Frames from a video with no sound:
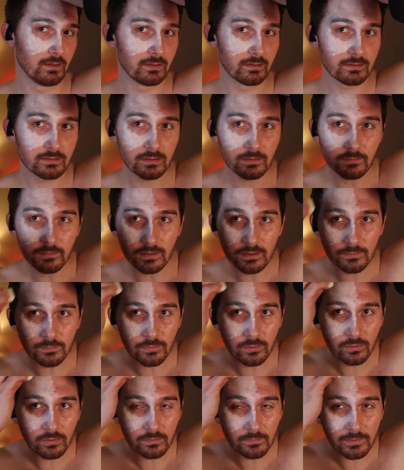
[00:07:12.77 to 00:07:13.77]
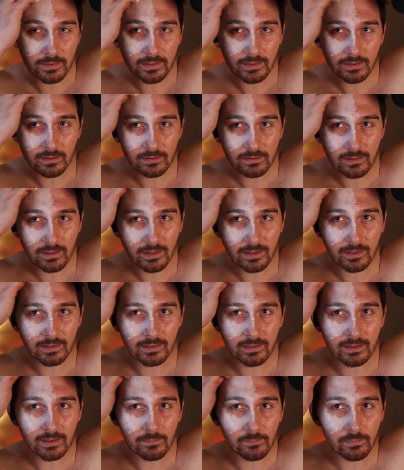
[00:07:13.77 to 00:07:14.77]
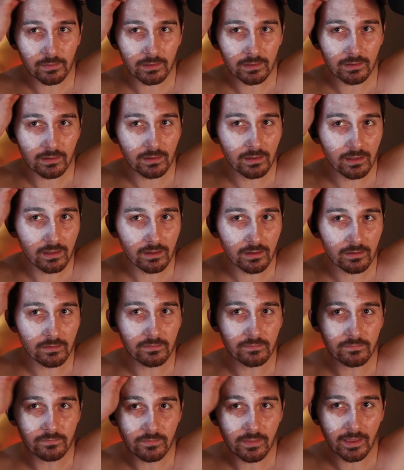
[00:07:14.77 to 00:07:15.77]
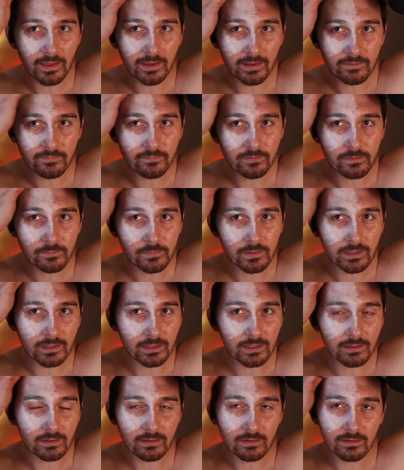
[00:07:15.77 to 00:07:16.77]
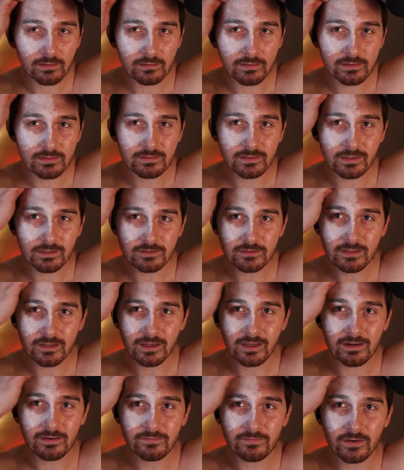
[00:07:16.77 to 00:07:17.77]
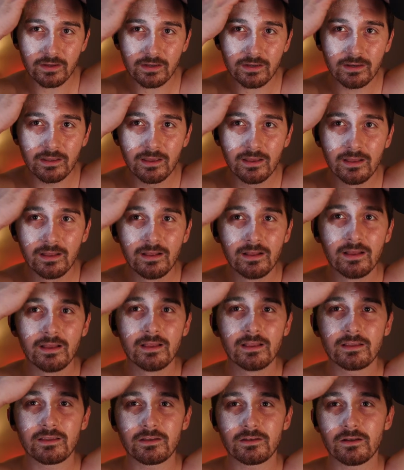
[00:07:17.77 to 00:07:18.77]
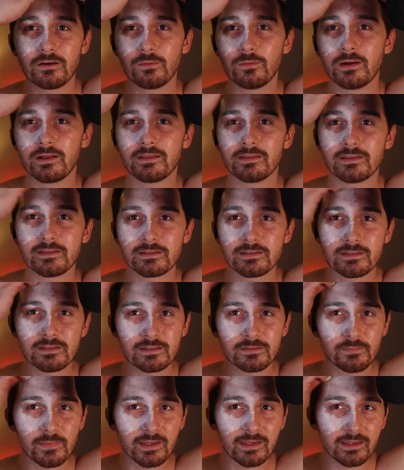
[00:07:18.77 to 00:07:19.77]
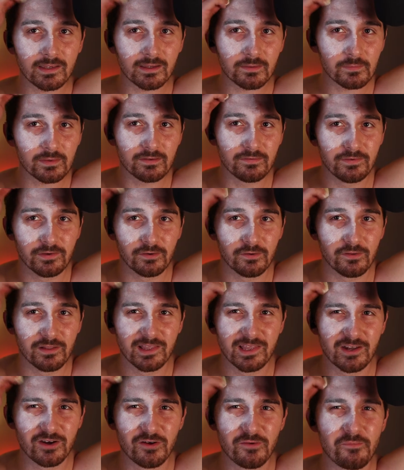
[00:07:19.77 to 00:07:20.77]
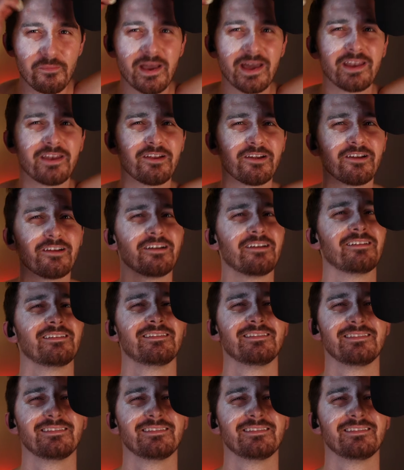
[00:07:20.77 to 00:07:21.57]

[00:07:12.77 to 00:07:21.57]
So I'm going to pull my hairline up. Love that for me. This is actually kind of fun. You know what? This is making me feel a little better.